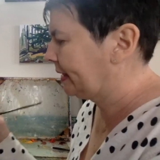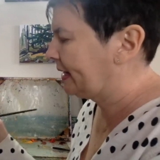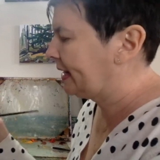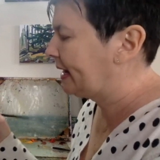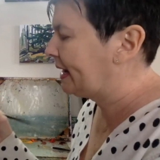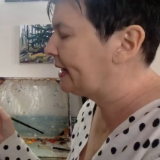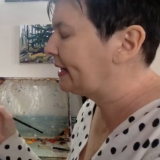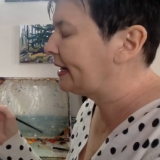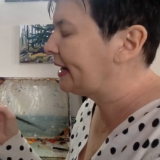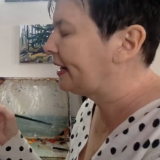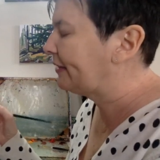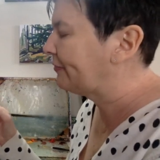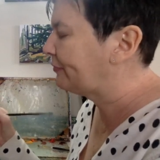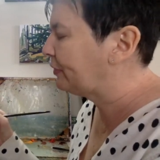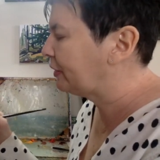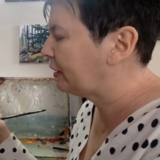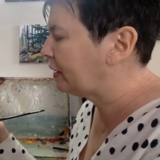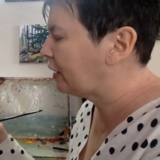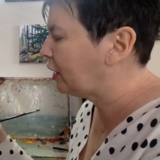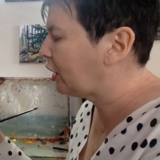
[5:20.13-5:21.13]
And I
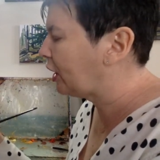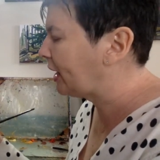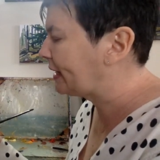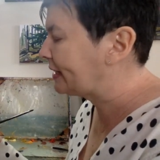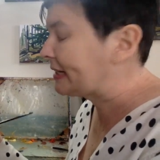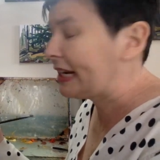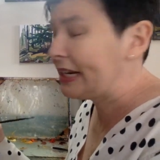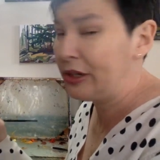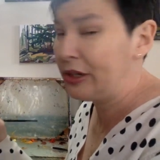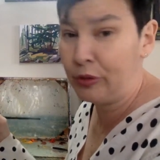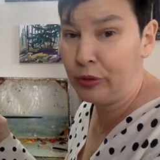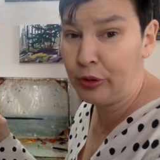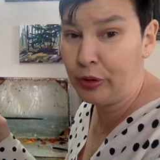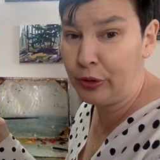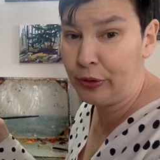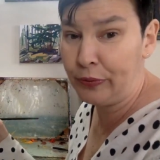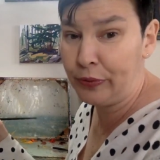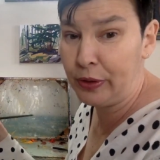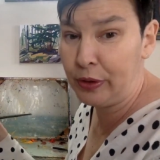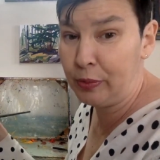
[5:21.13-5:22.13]
don't know
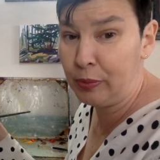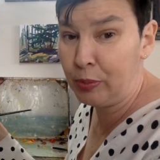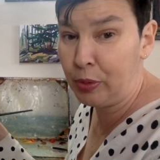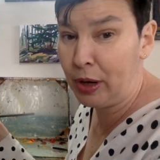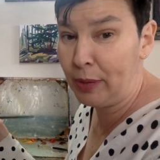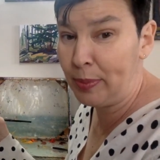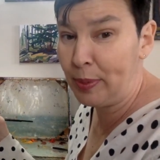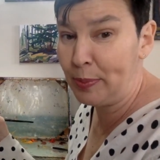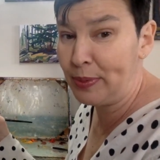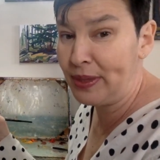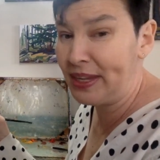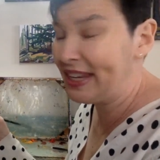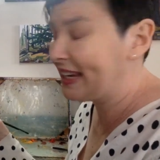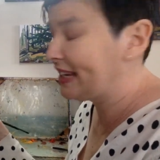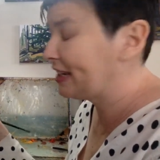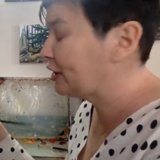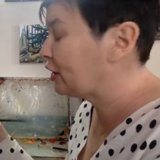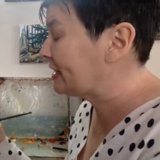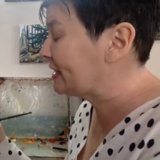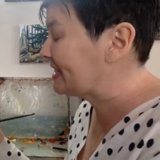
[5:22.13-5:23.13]
if you probably
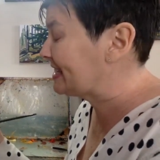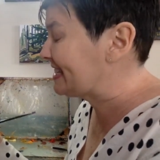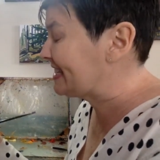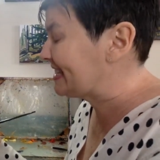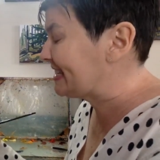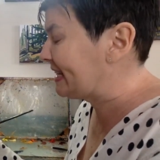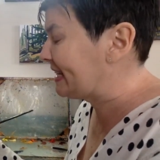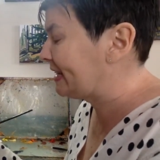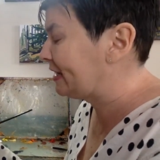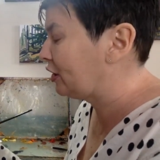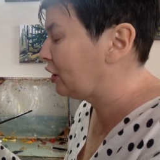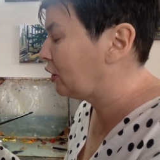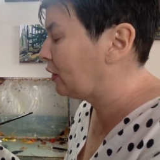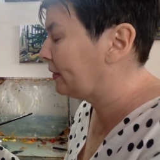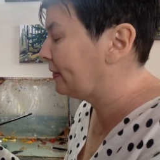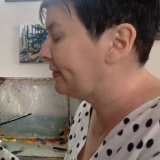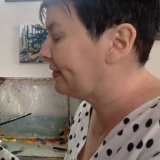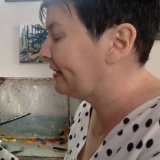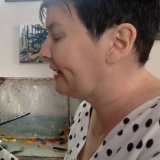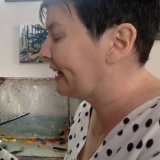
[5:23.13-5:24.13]
cannot see it
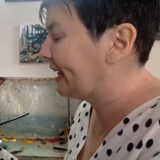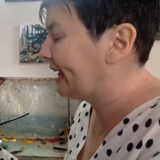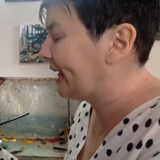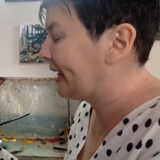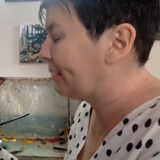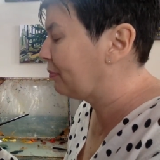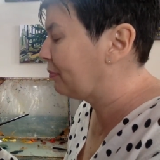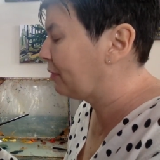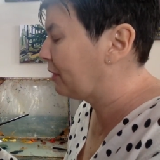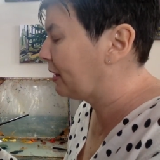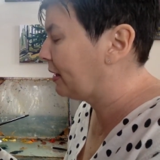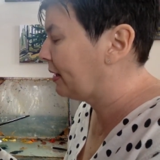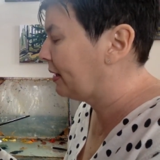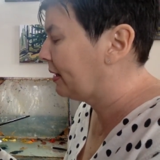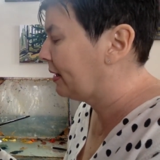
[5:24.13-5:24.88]
on the camera,